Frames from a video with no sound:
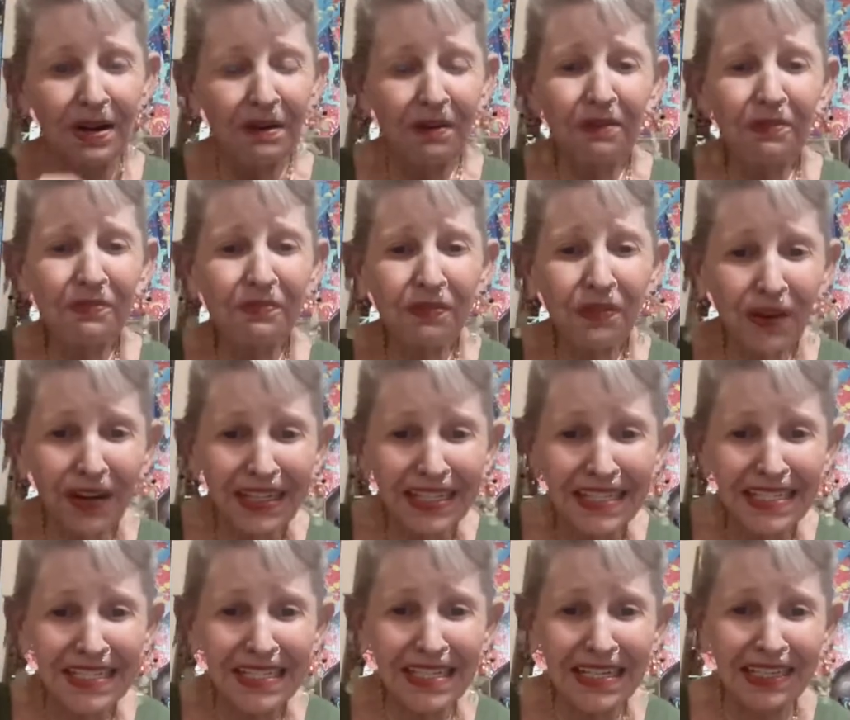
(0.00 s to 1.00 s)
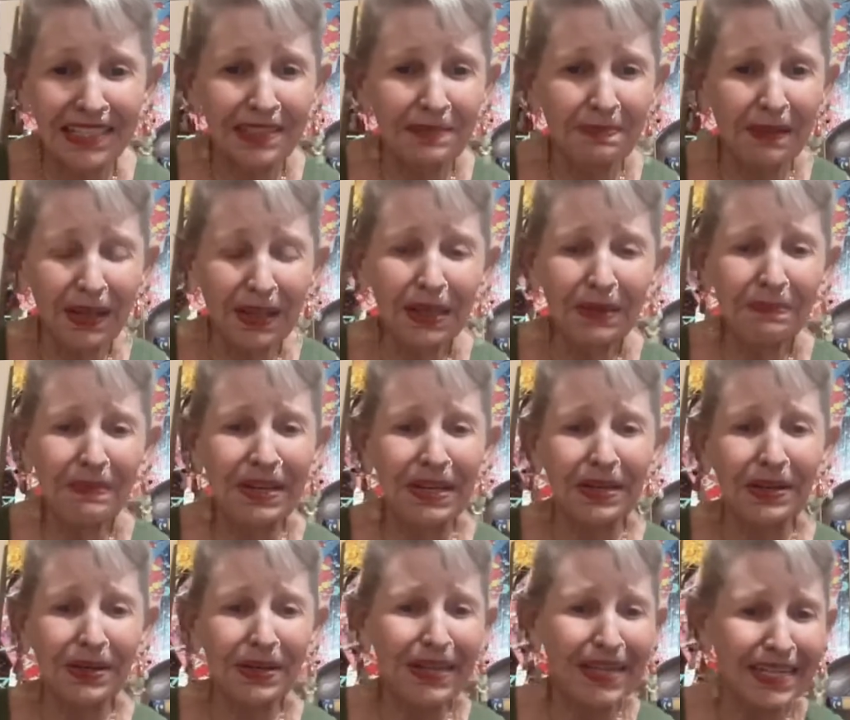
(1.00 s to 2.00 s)
Well, 46
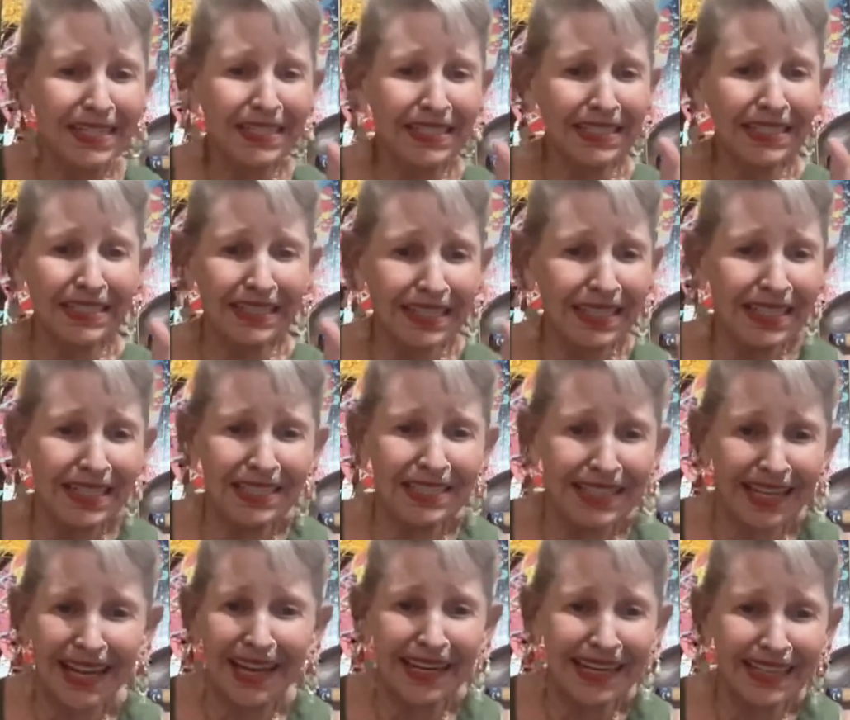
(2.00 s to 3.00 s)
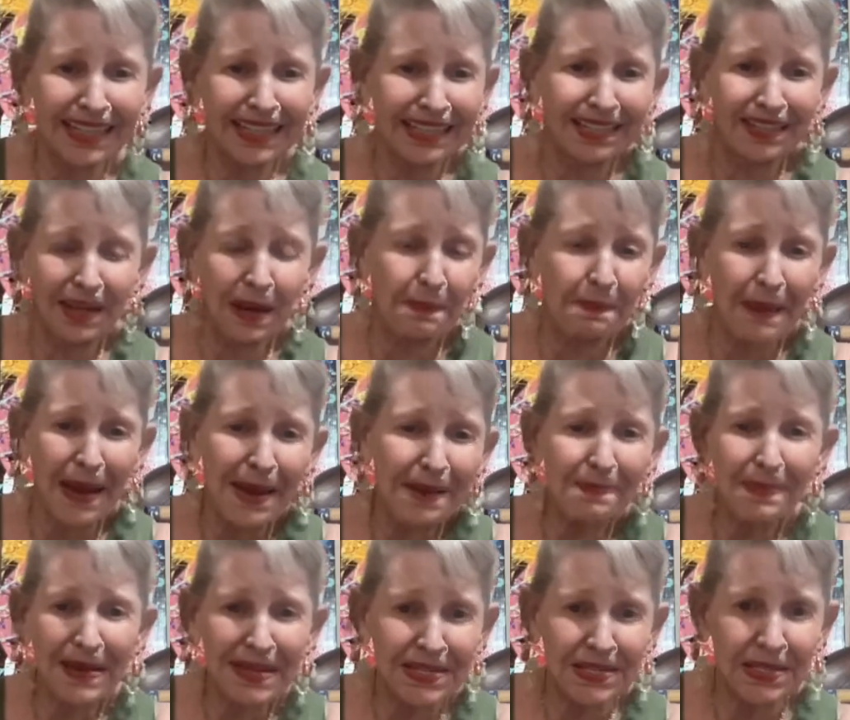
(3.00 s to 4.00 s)
millimeter is is like a
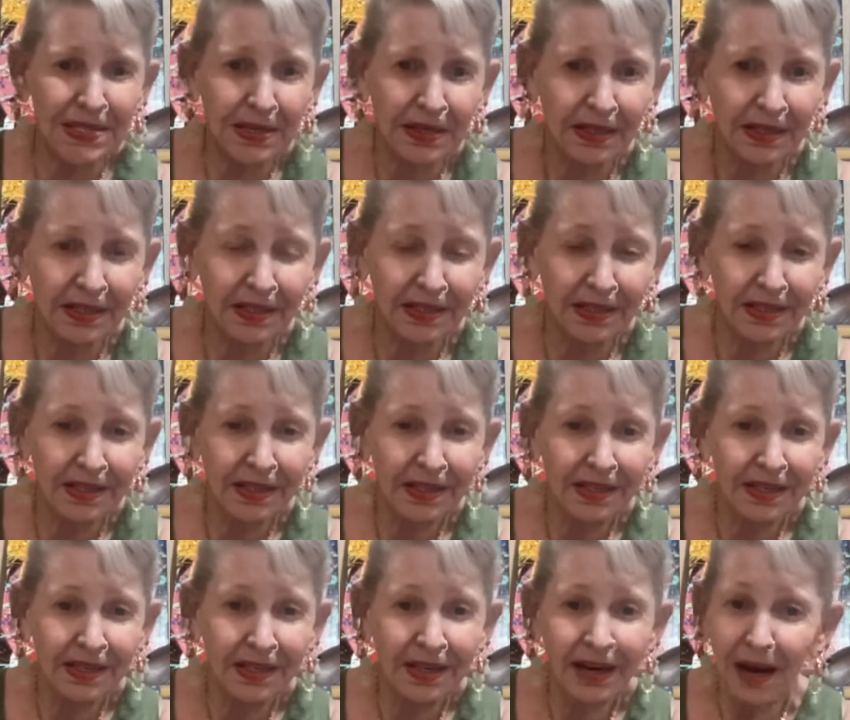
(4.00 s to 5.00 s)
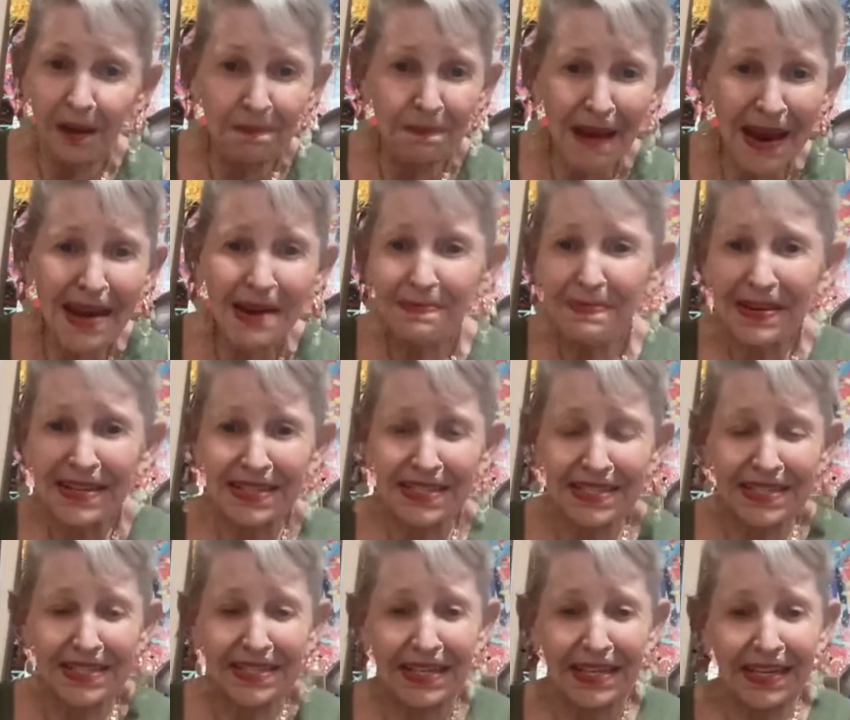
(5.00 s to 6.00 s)
baby's, a
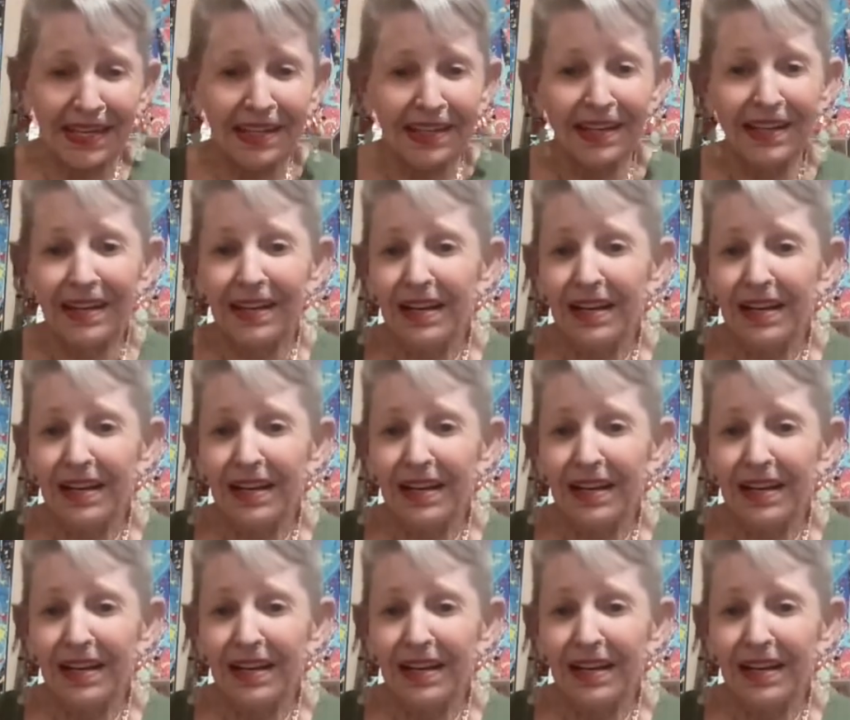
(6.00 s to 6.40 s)
baby's thing.